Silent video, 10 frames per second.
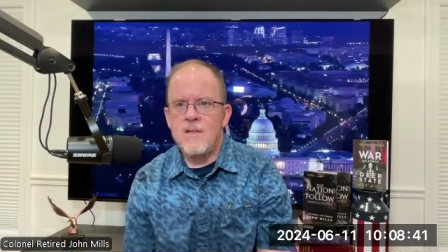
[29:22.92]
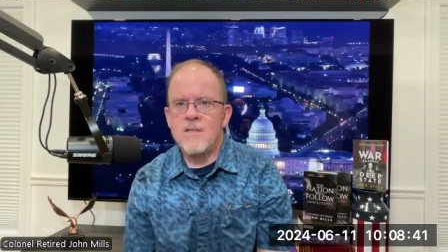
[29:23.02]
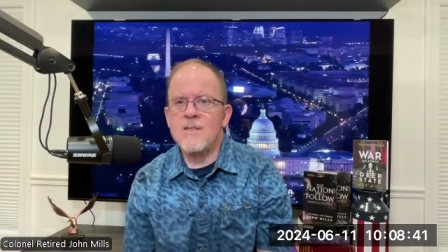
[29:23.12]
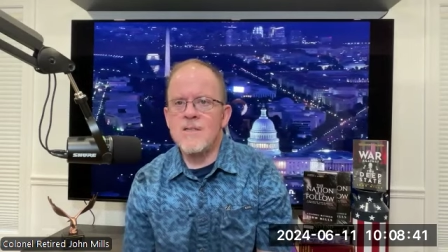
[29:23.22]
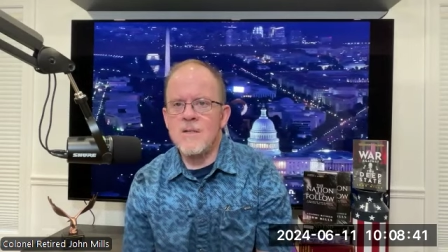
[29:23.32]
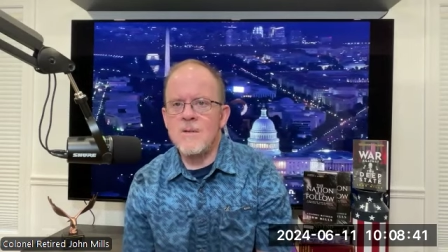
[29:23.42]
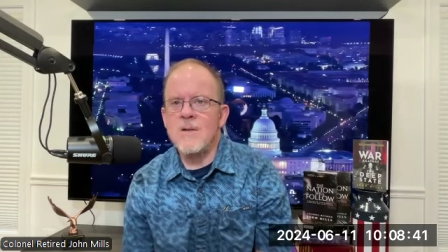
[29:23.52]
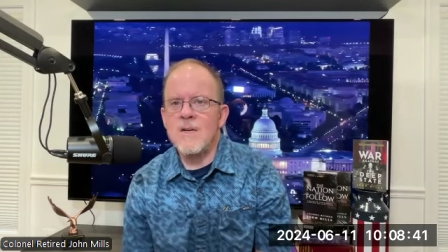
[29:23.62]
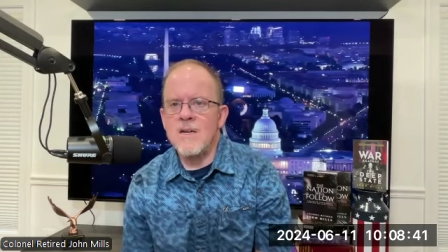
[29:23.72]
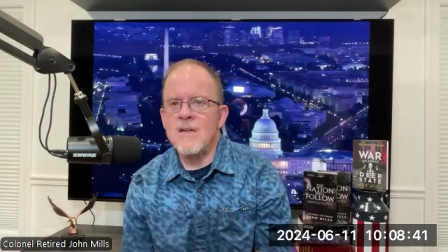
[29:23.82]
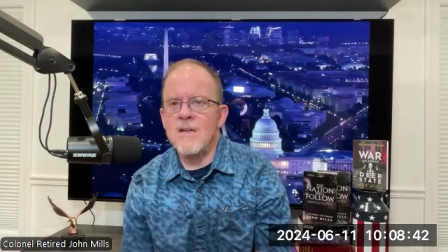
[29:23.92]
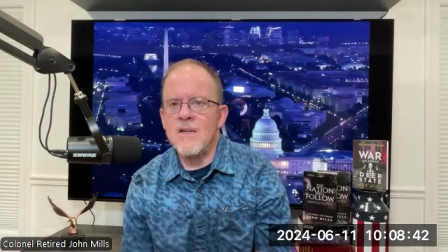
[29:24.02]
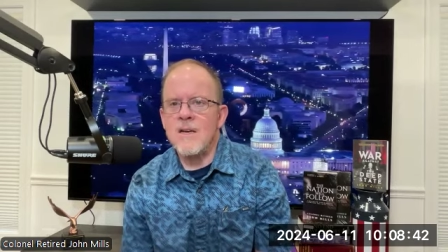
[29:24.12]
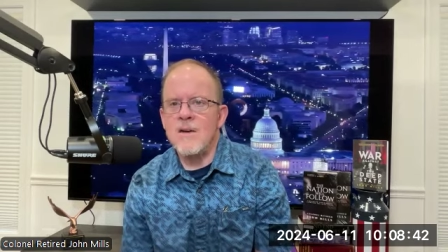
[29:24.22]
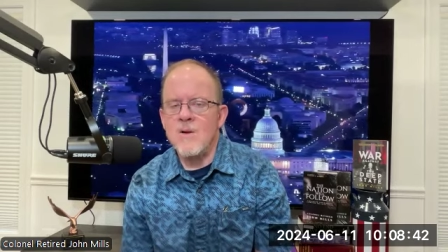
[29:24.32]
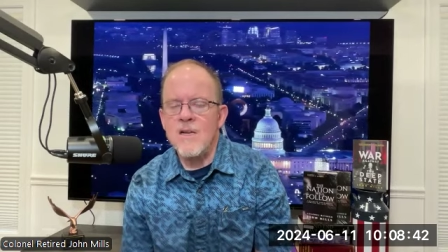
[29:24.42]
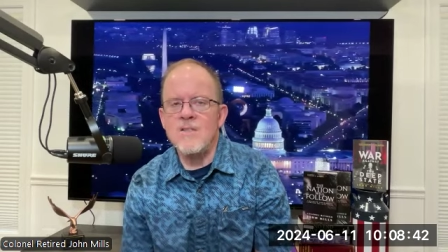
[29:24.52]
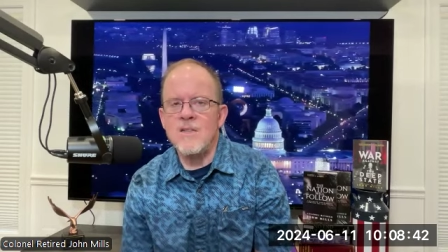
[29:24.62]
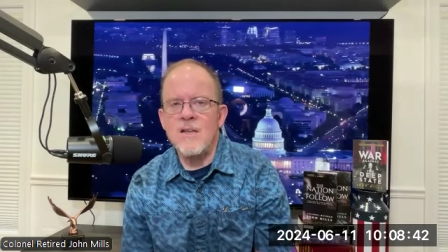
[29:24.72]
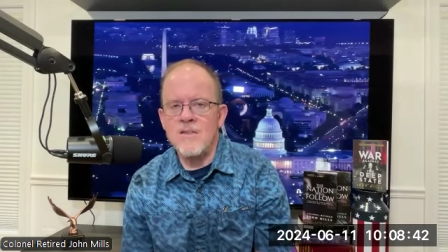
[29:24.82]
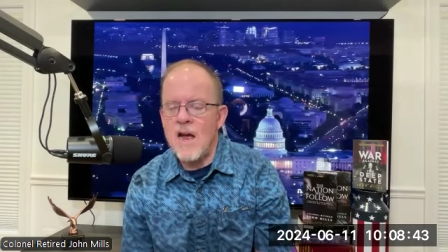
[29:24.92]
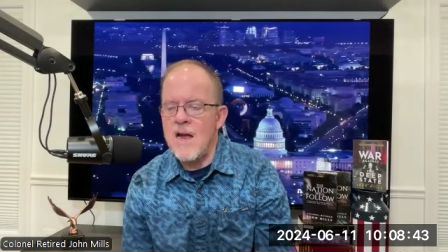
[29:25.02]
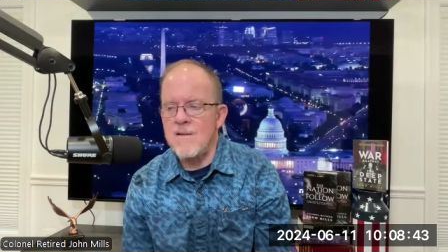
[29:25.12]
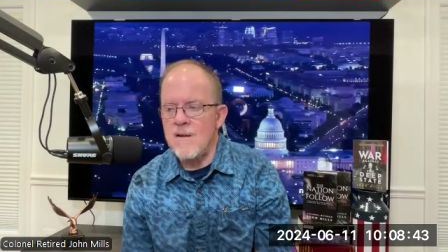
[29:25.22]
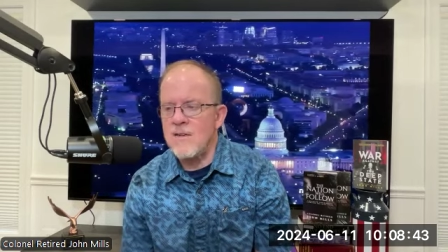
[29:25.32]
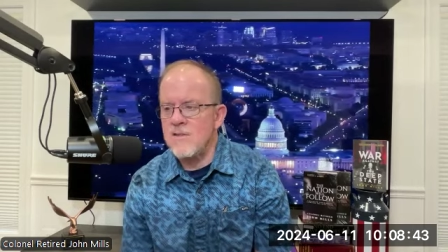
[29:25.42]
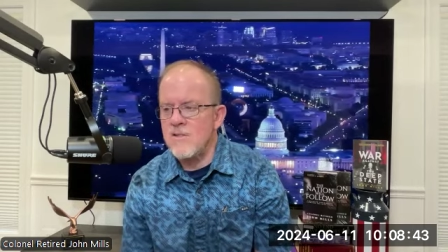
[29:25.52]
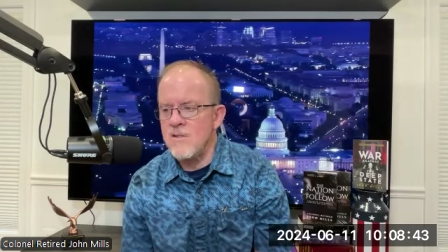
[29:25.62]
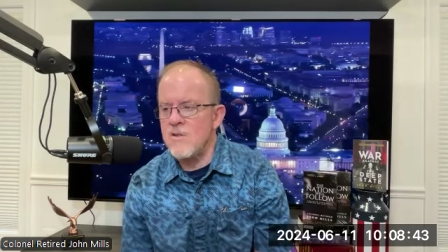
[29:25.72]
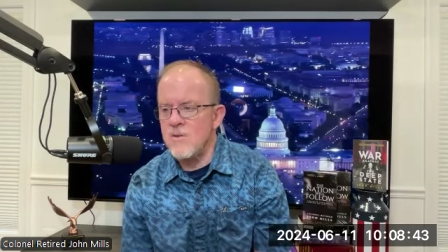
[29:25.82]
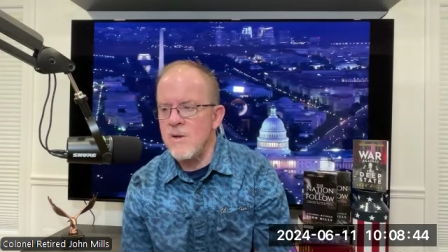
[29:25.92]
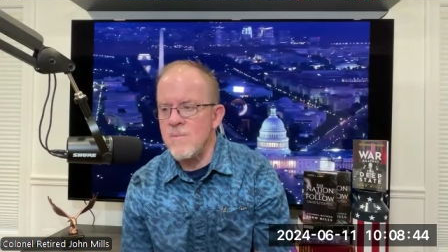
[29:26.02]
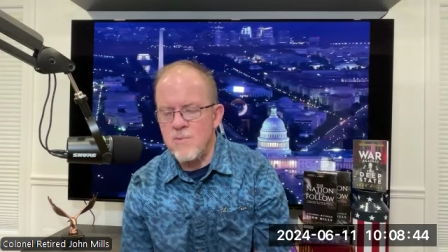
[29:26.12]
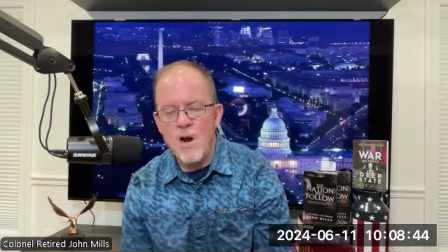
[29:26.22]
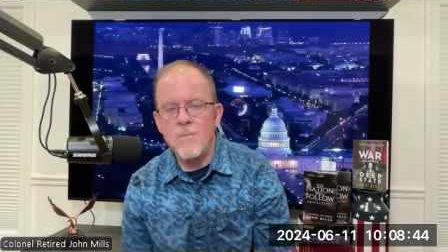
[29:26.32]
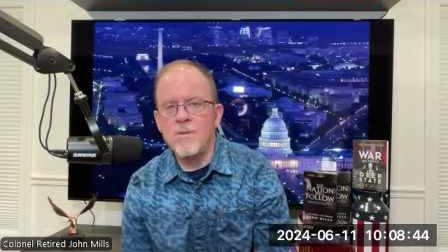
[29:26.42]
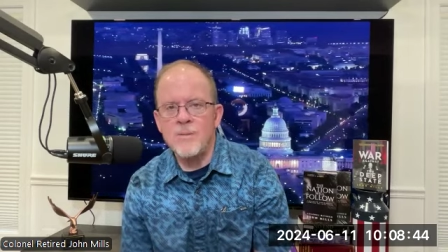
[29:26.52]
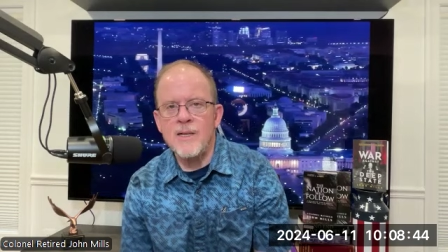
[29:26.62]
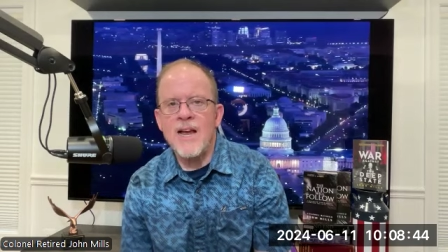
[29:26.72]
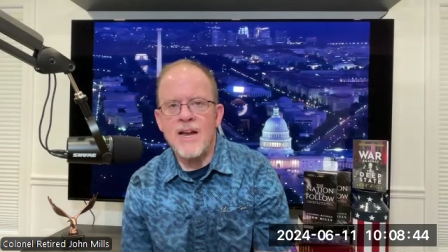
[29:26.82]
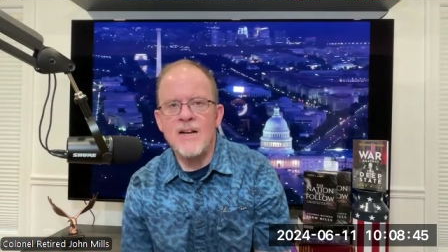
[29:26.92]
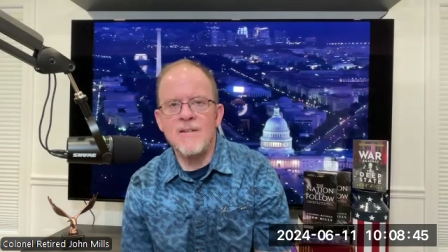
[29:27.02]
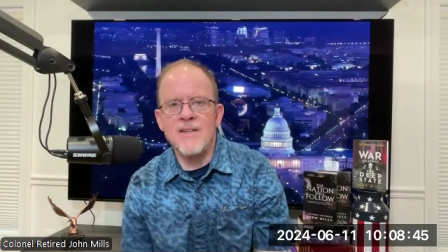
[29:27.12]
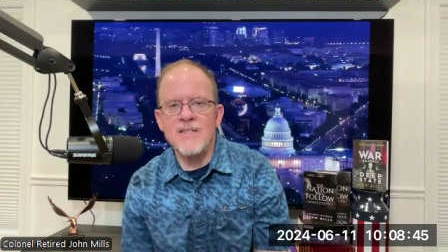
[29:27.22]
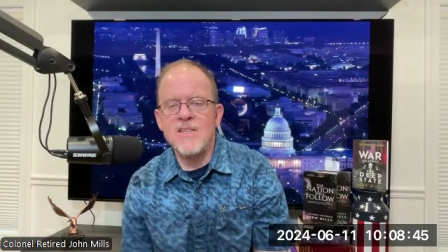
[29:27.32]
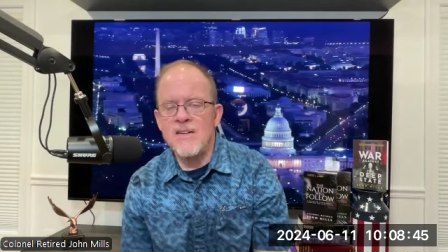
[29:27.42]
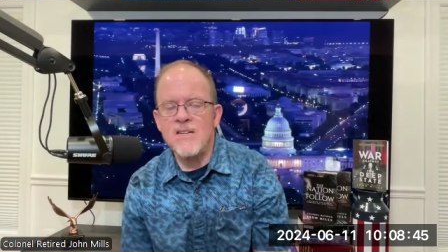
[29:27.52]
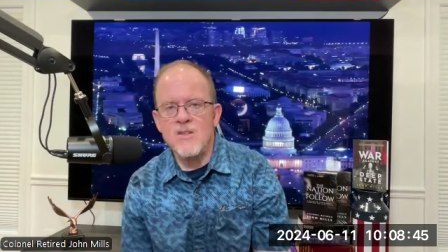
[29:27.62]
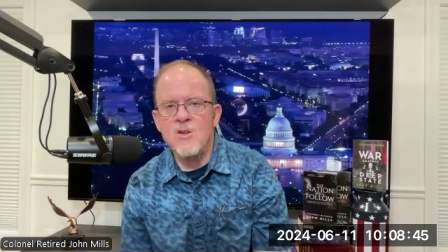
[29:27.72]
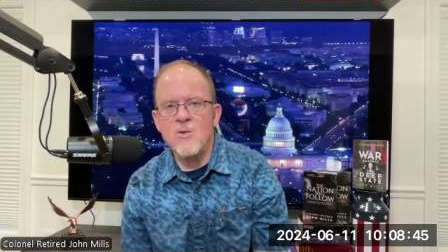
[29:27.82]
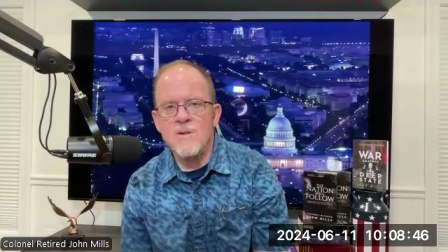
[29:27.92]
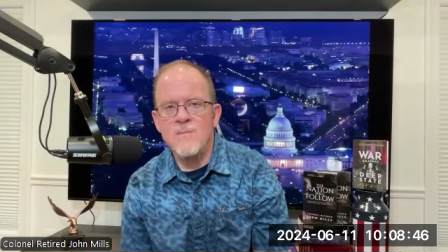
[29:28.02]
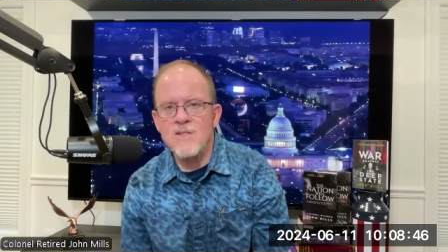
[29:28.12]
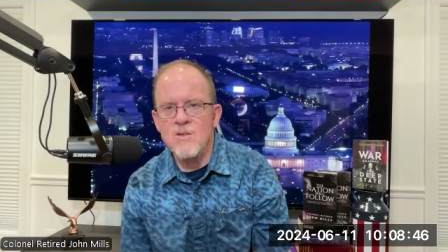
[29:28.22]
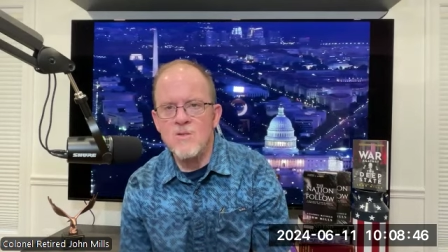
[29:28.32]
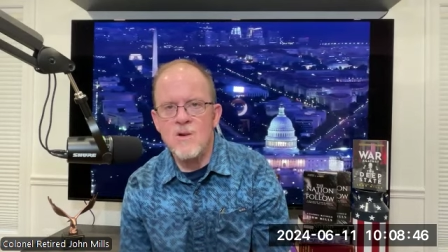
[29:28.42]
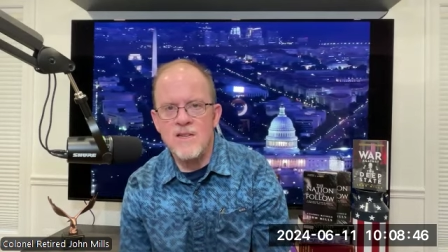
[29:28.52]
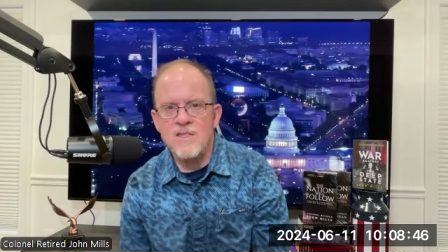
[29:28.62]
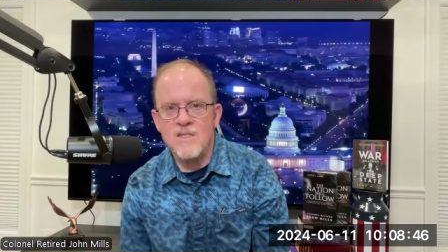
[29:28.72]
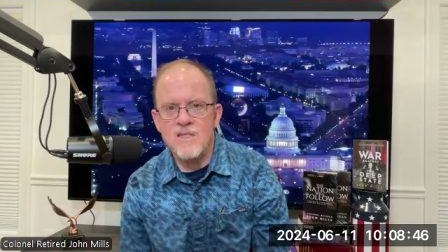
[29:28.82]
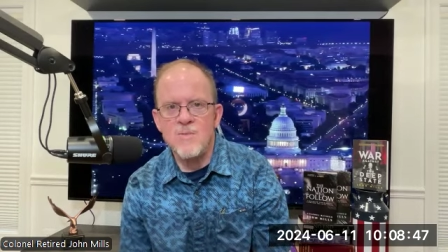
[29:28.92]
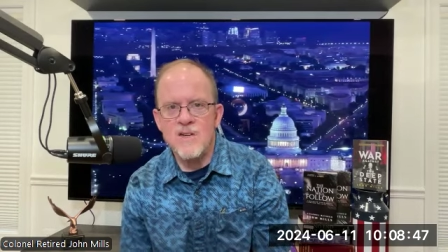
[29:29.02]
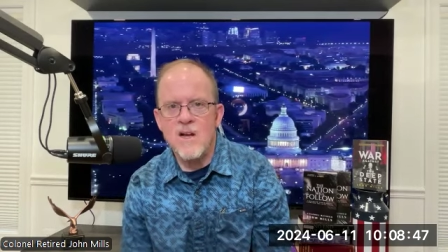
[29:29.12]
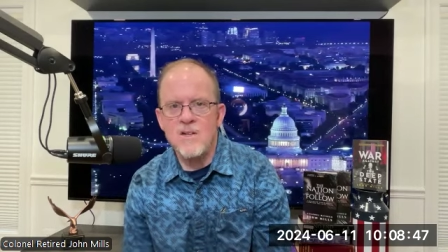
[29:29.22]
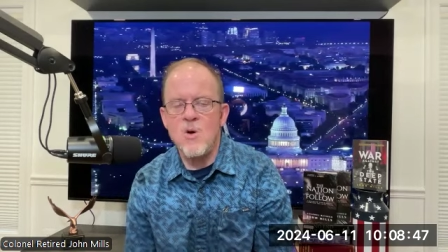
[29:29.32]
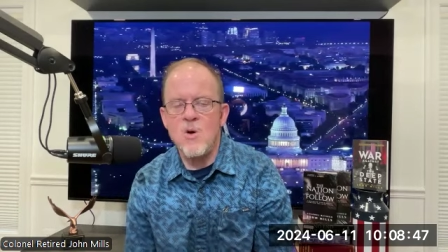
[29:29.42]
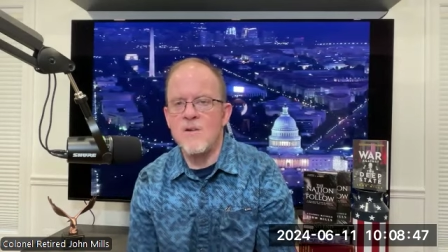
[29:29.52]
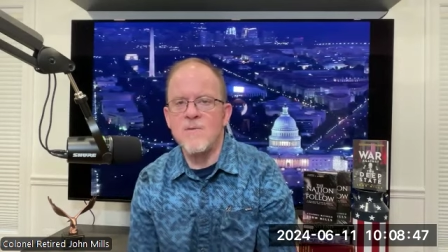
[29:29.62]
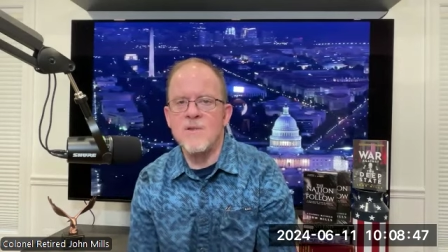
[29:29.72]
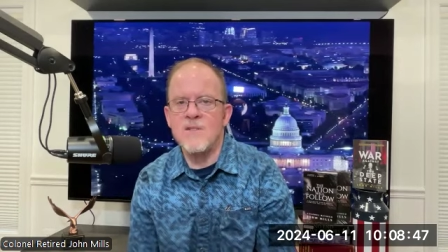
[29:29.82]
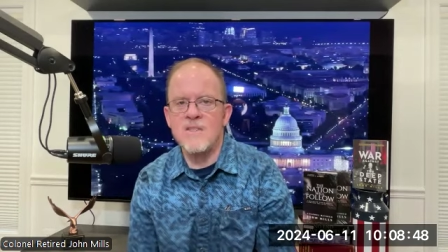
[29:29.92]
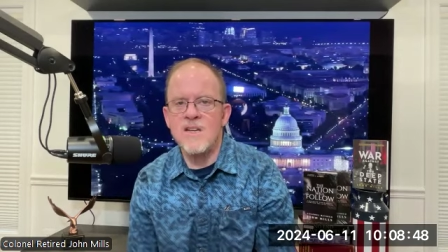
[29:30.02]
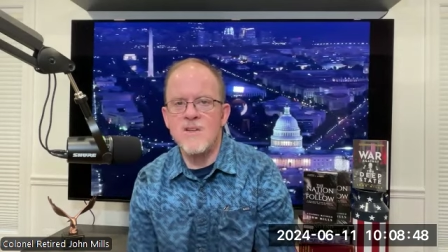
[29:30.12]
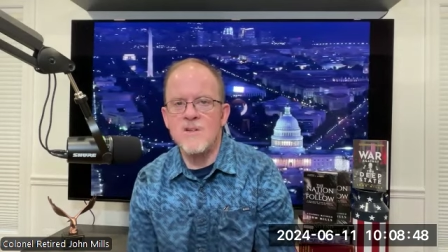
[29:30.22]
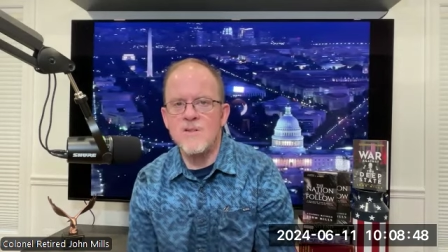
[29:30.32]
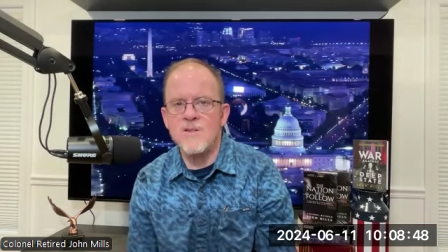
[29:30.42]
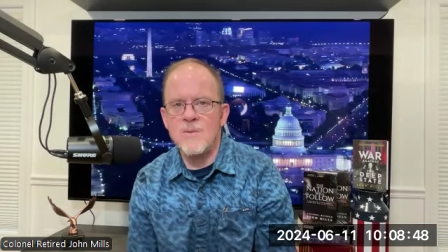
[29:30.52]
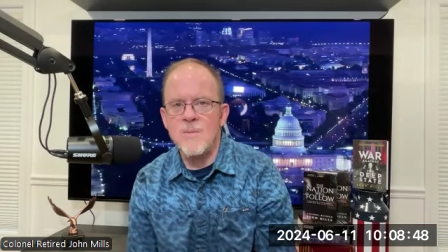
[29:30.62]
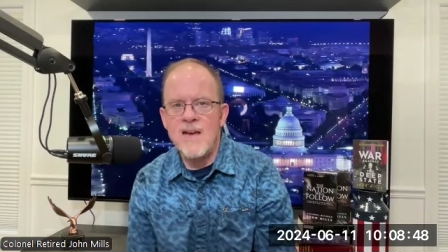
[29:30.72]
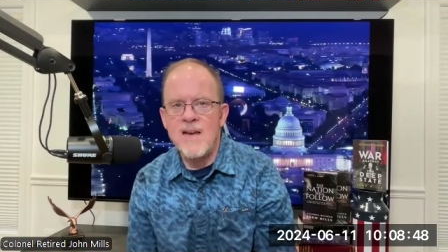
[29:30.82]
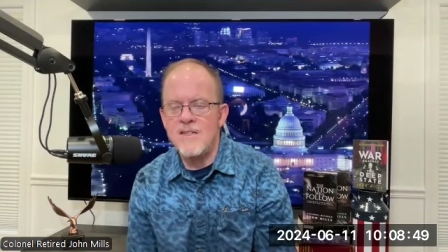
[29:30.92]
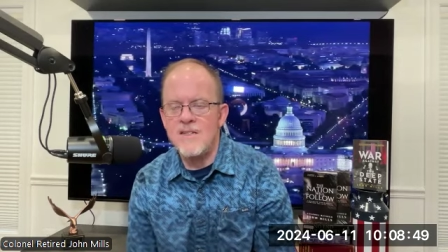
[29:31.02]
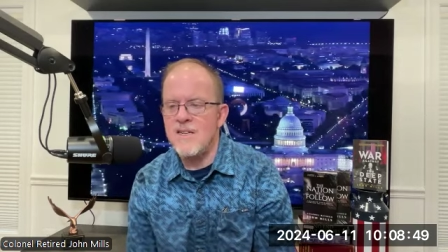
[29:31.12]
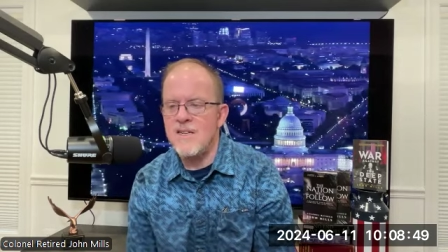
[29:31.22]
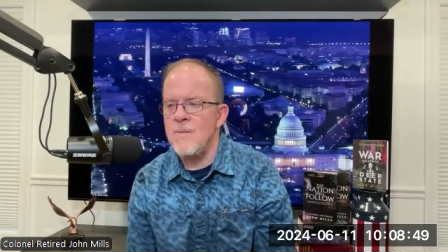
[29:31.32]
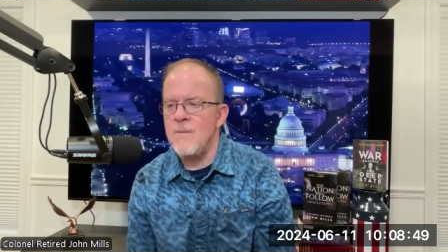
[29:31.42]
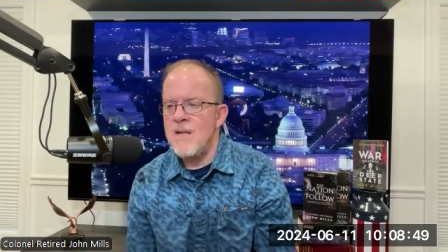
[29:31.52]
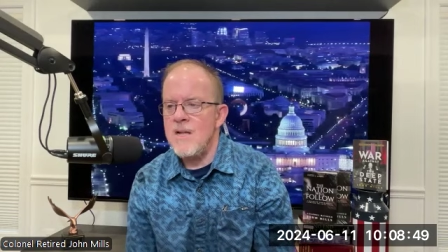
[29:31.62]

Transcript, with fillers: So uh, you know, is is I I assert we probably have a second Cuban Missile Crisis that's been ongoing for the tenure of the Biden team,